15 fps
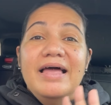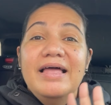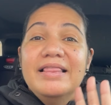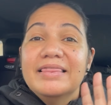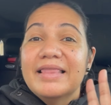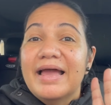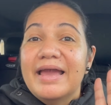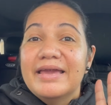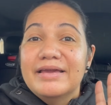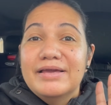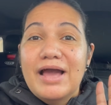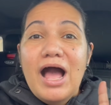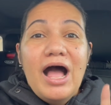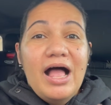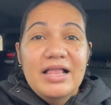like
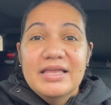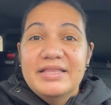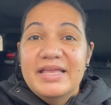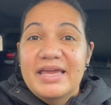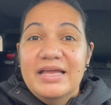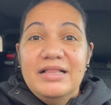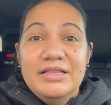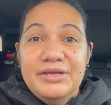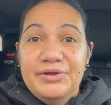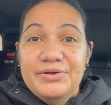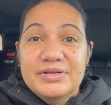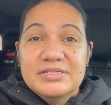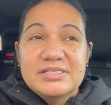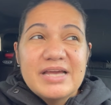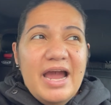holiday
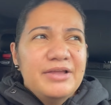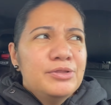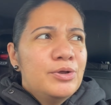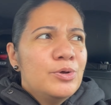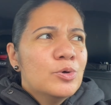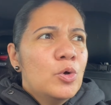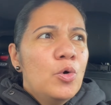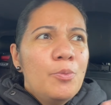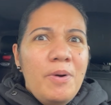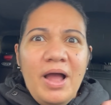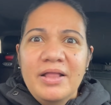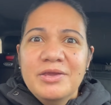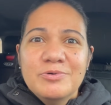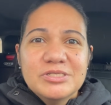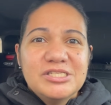clearance. I know
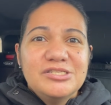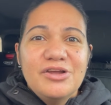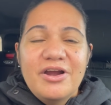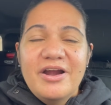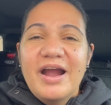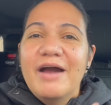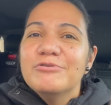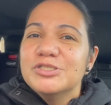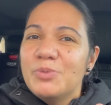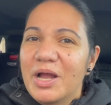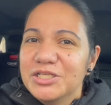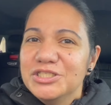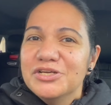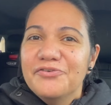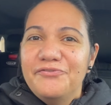Couponing with Star, I was
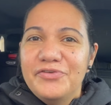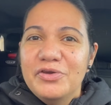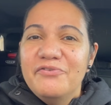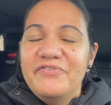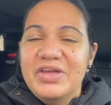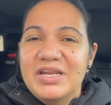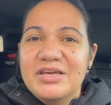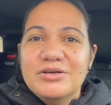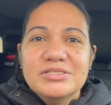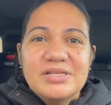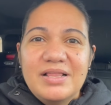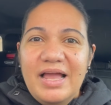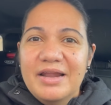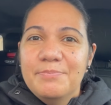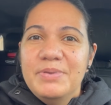watching a few videos, a
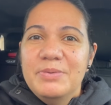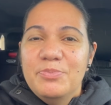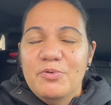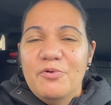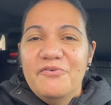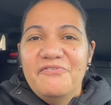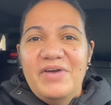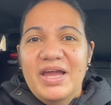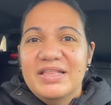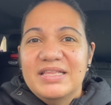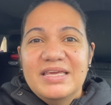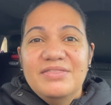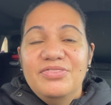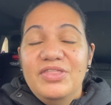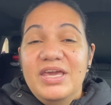lot of people were
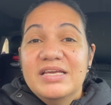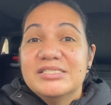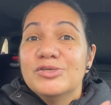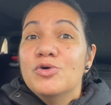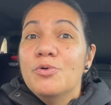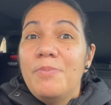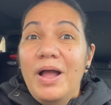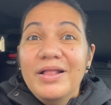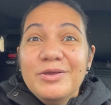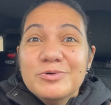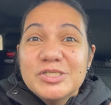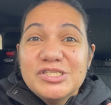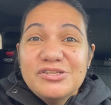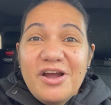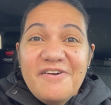finding things. Couponing with
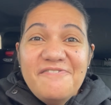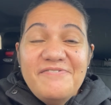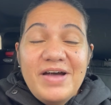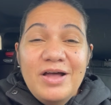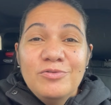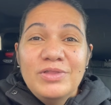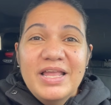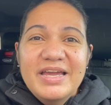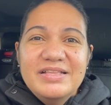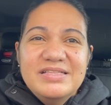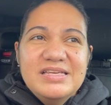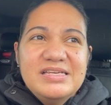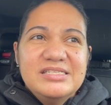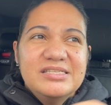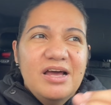Star found like
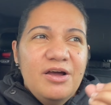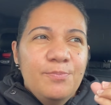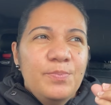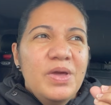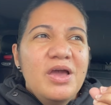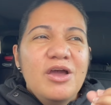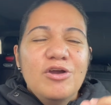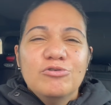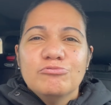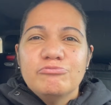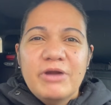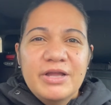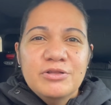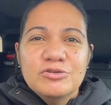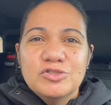these
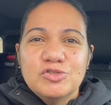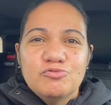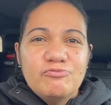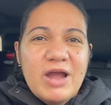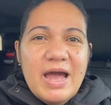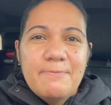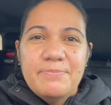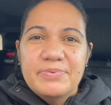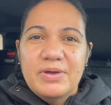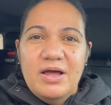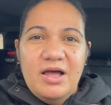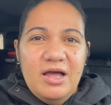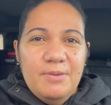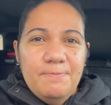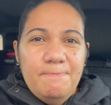Reynolds Wrap
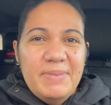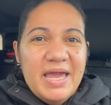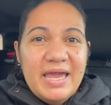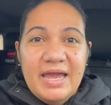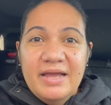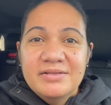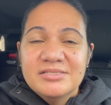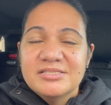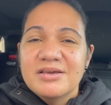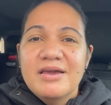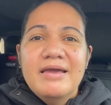pans,